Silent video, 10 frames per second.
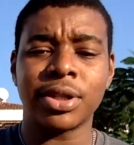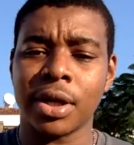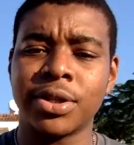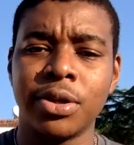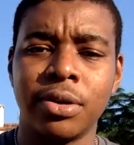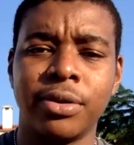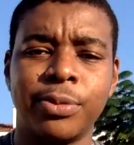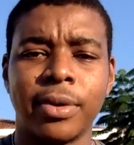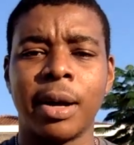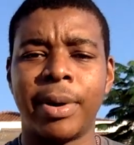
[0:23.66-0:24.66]
to talk to you
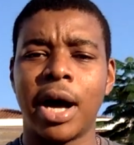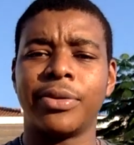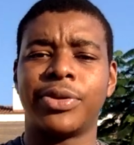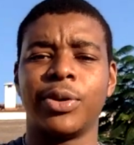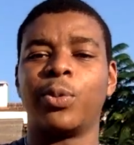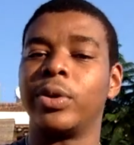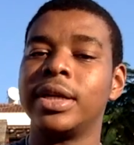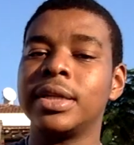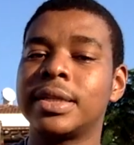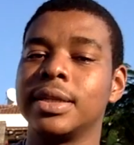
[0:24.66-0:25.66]
about the
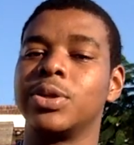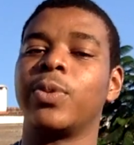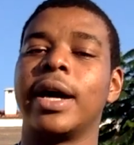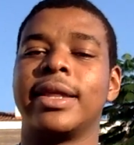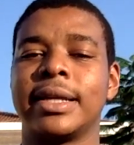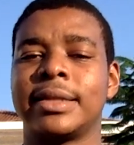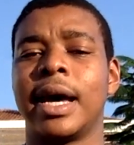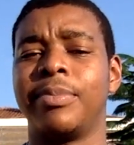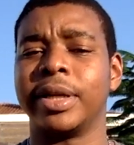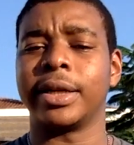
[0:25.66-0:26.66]
reasons why that's
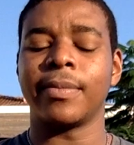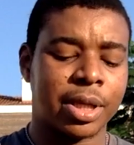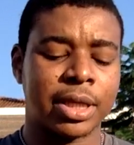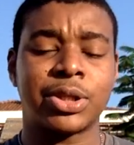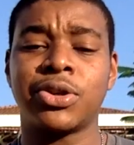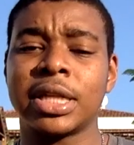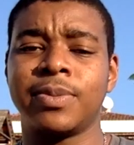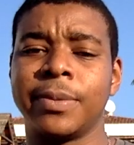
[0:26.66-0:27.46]
happening. Because trust